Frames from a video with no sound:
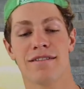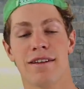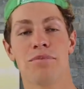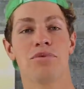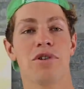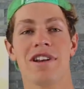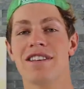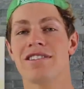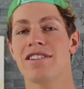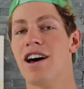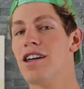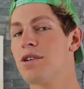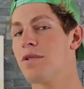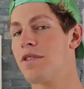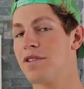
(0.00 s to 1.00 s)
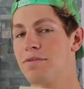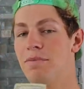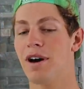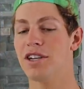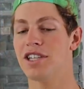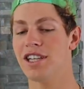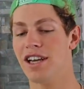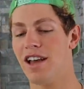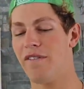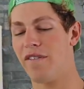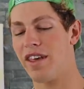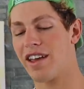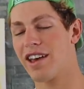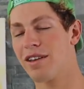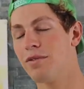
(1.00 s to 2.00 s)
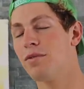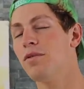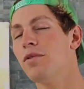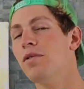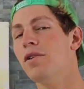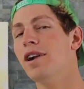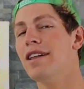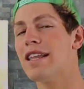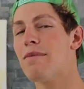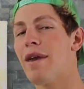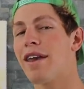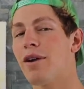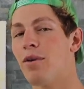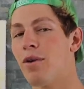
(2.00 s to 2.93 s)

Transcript: I'm pretty solid with this budget. I feel like I can really make it